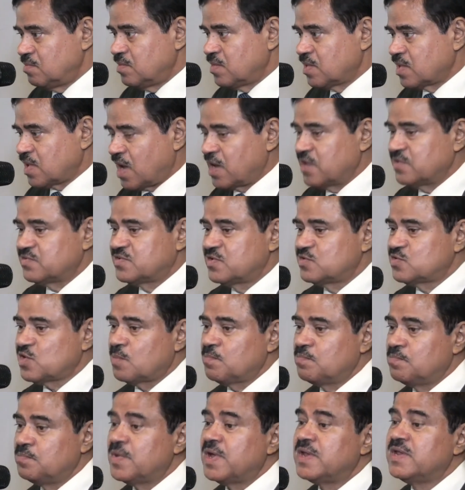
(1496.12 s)
currencies
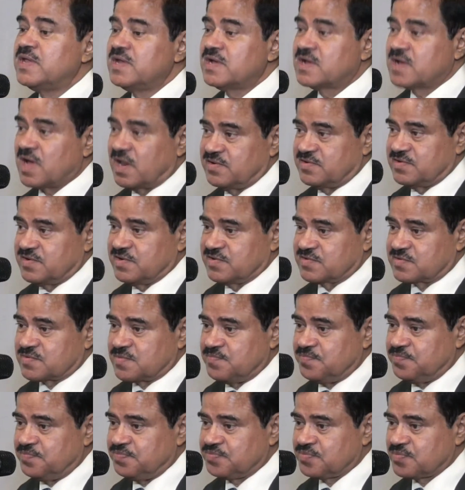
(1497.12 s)
of many countries
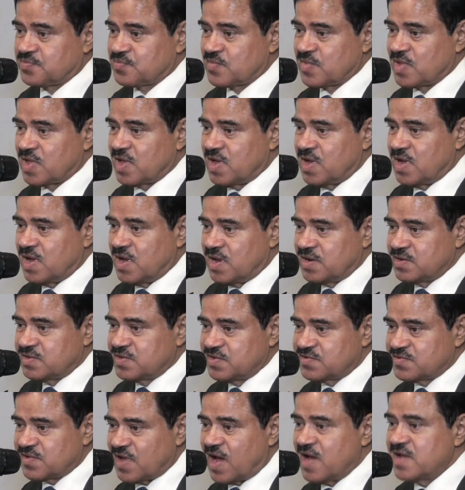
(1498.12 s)
and
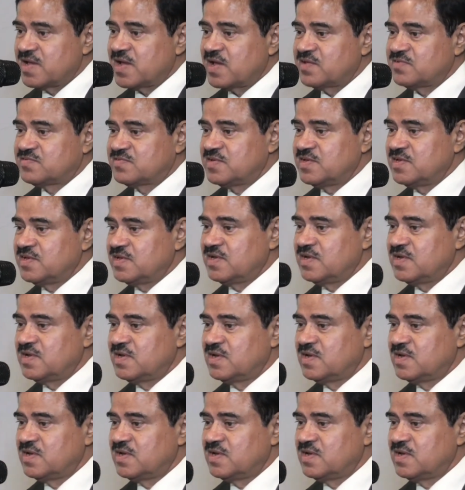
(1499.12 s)
this IIC,